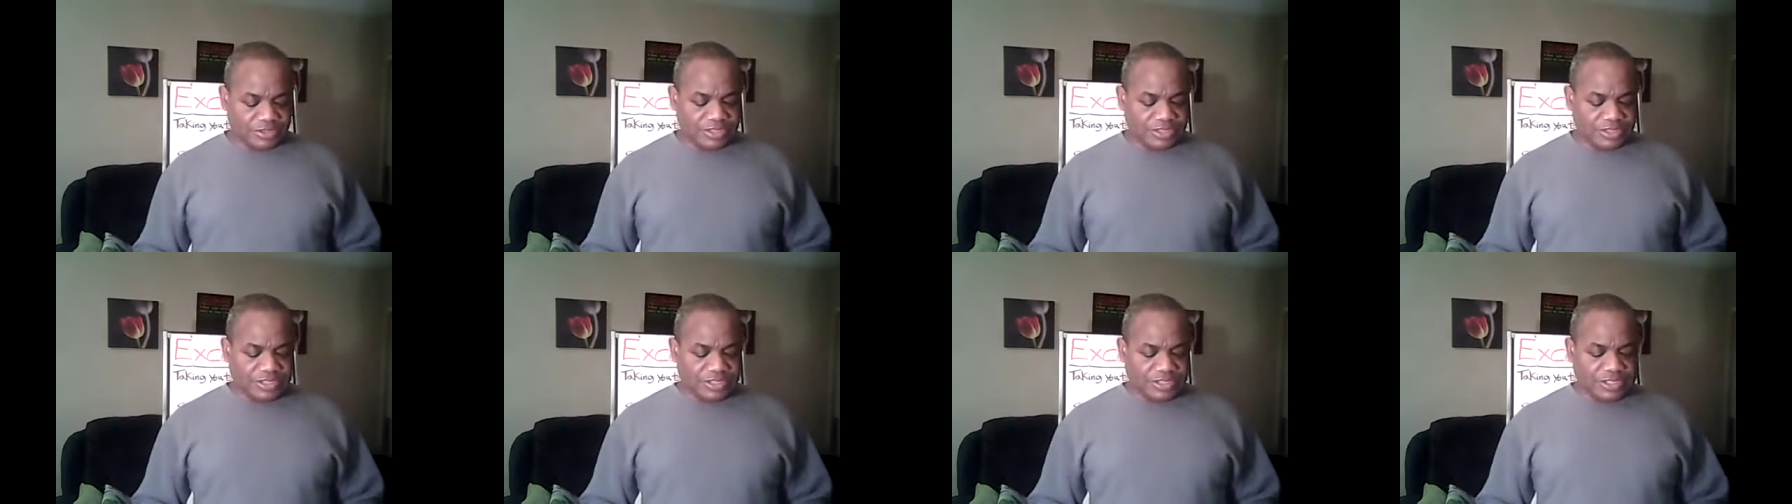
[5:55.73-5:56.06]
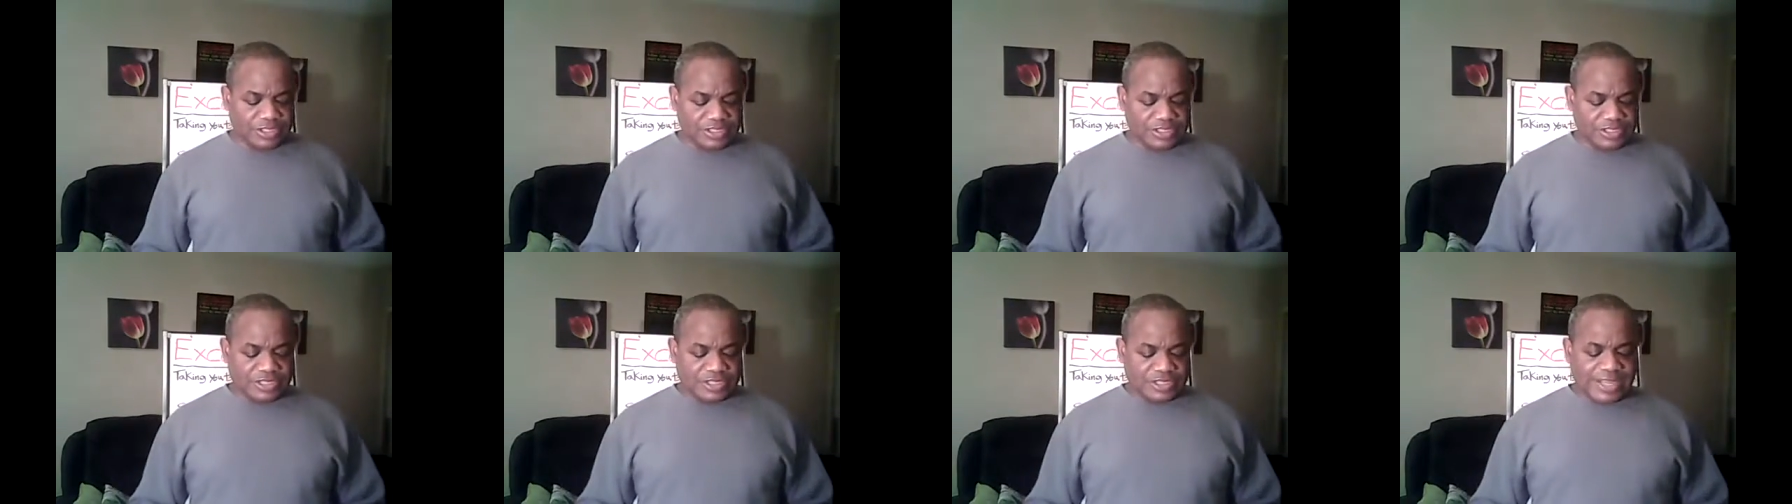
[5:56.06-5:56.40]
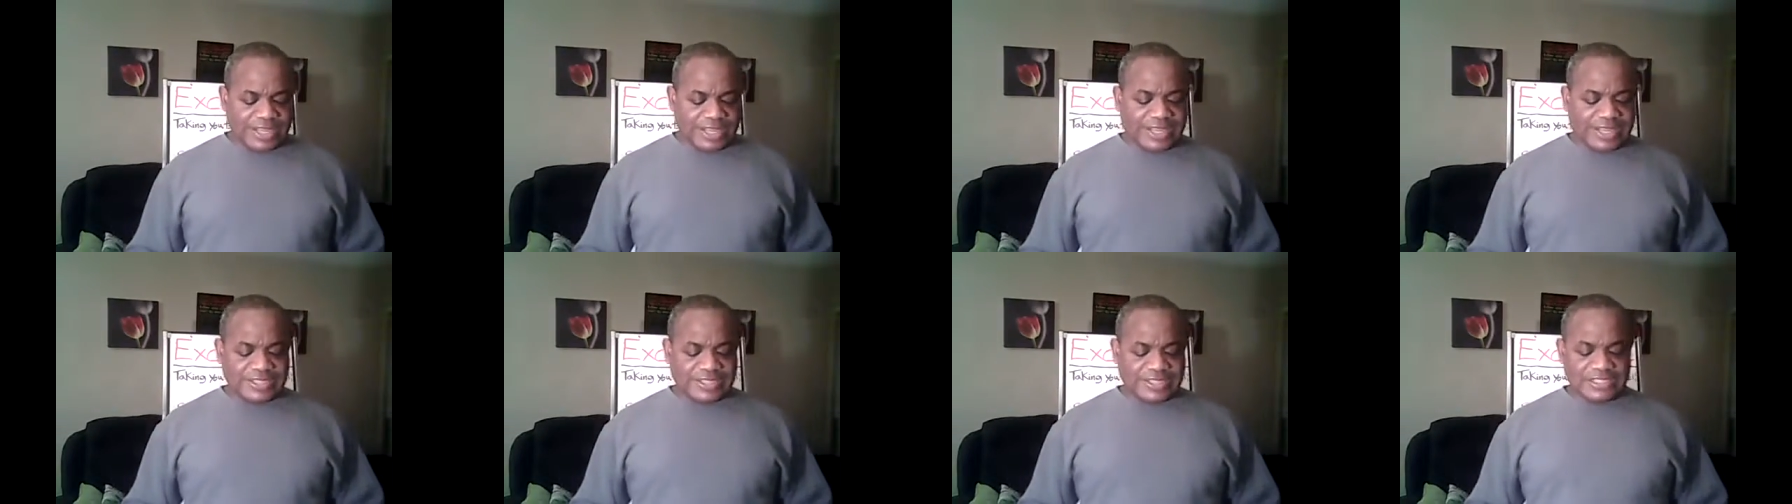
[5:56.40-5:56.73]
is
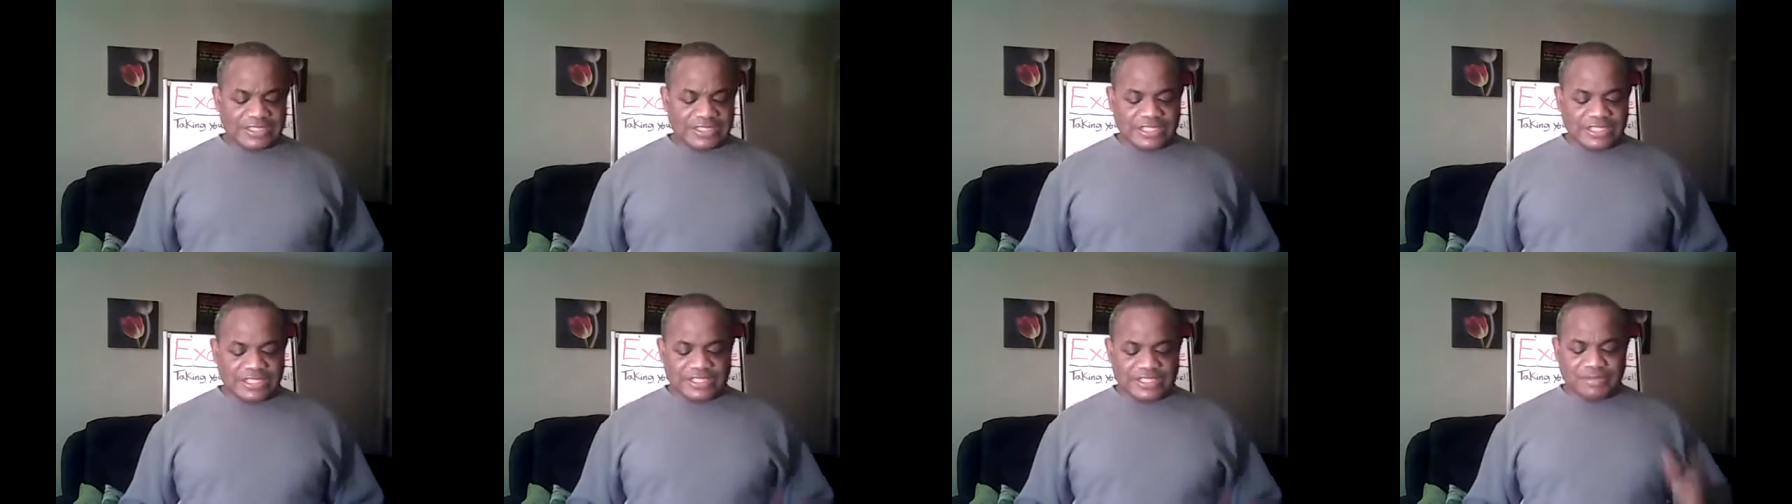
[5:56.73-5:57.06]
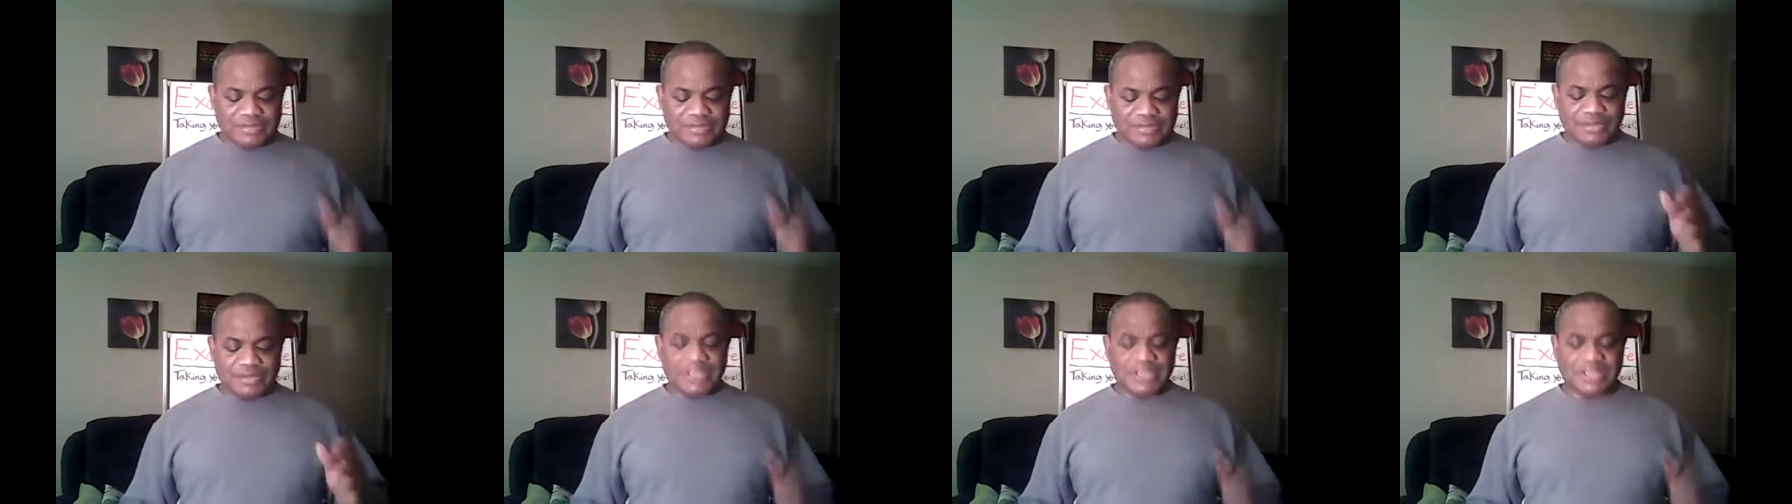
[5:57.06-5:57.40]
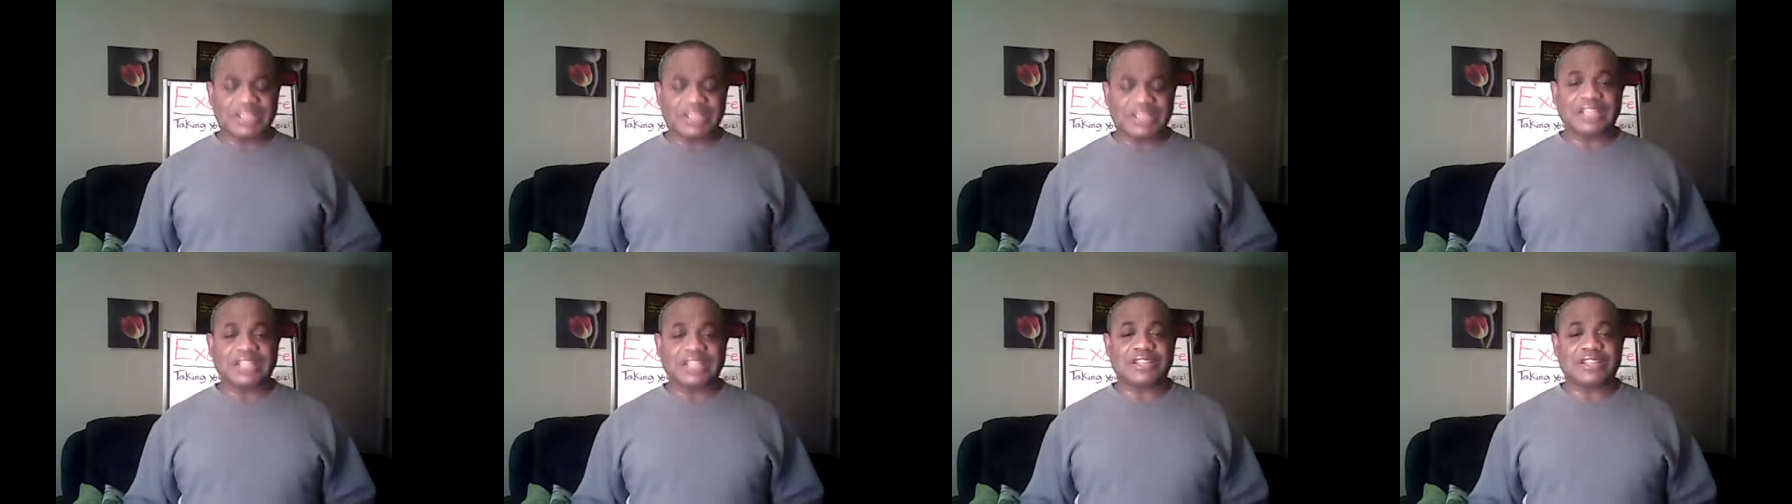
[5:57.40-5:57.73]
asking is the
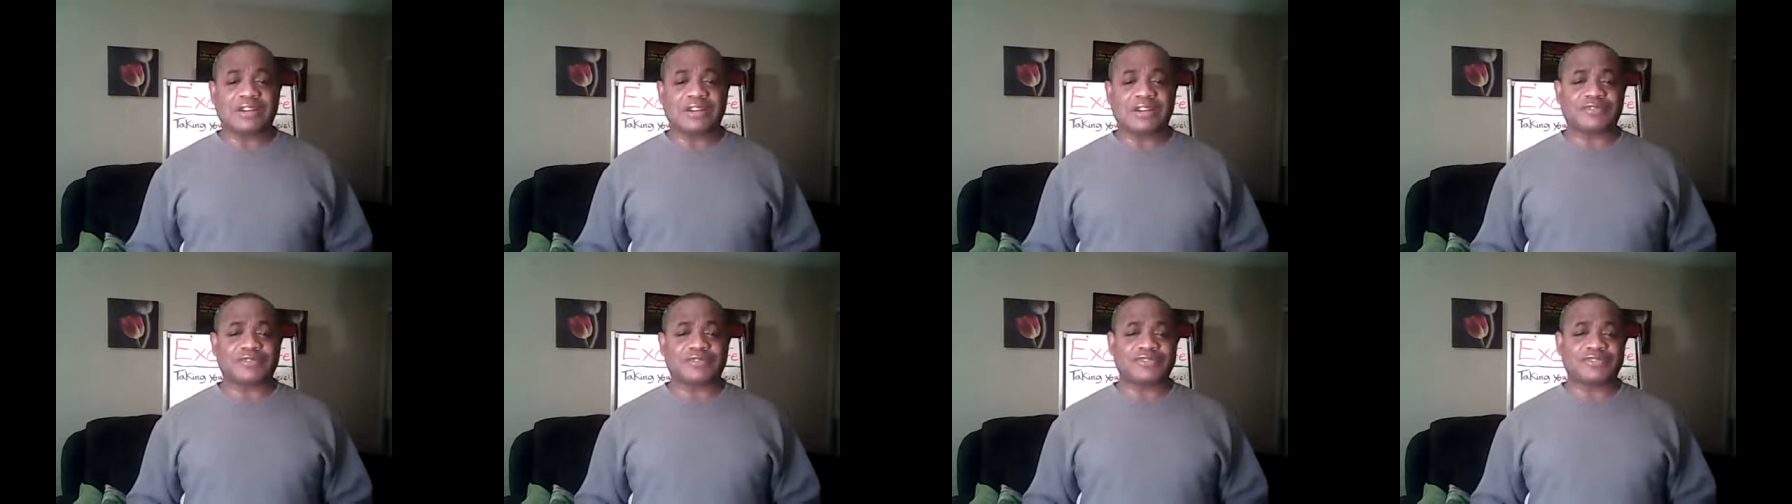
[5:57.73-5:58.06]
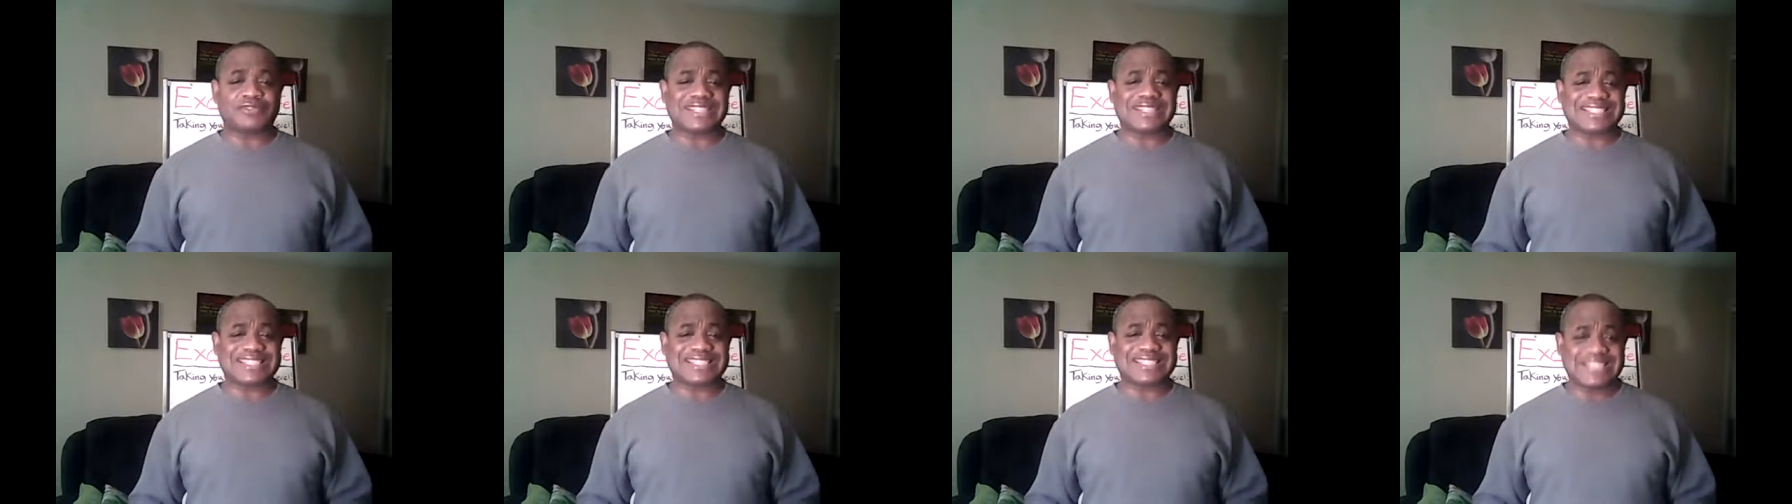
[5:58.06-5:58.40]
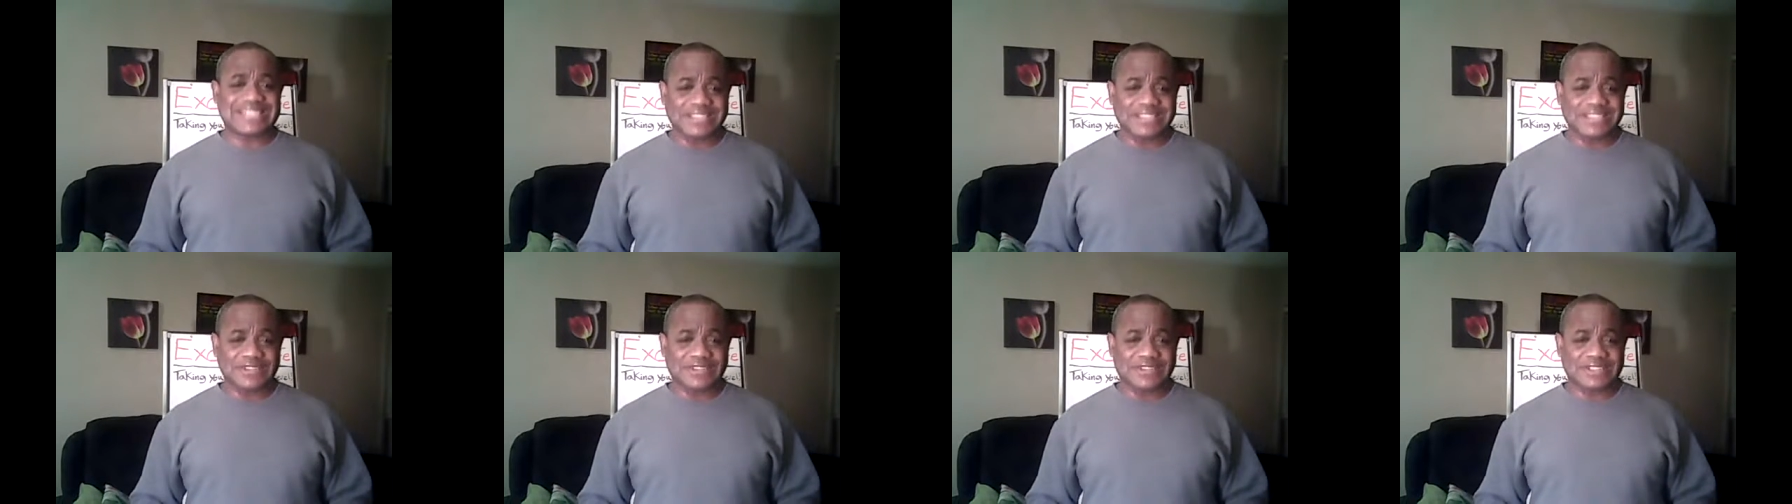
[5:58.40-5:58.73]
beginning of
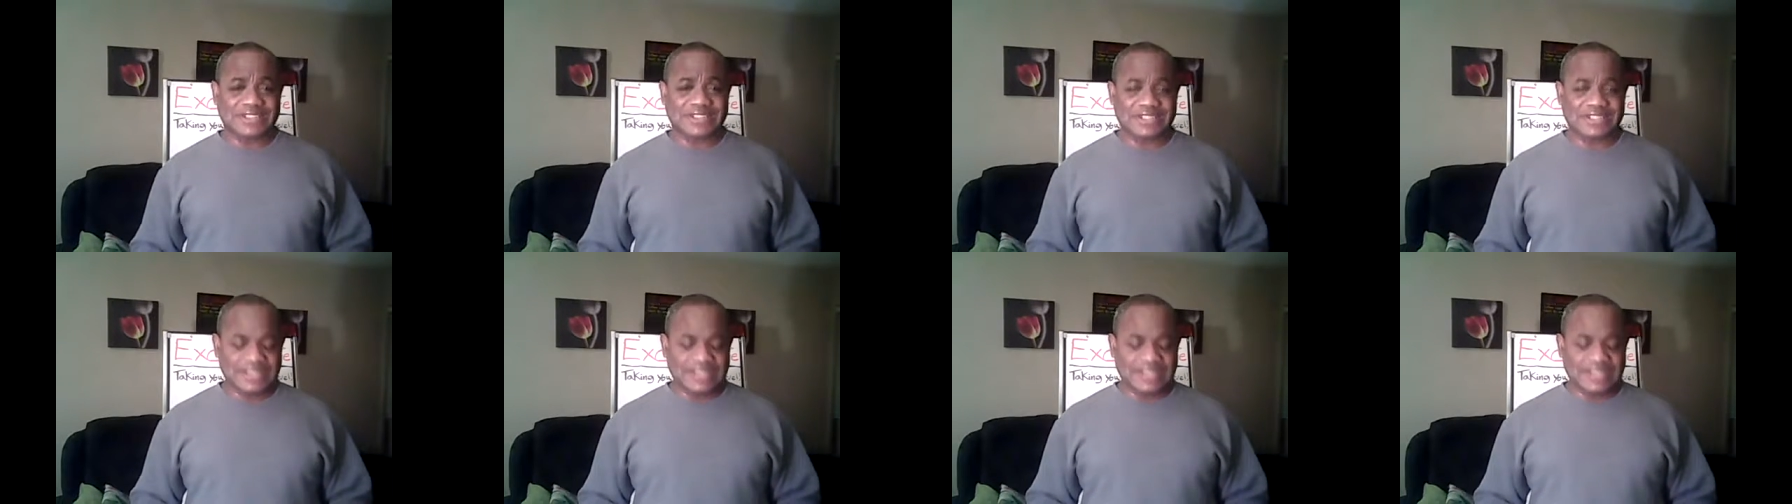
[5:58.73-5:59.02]
receiving.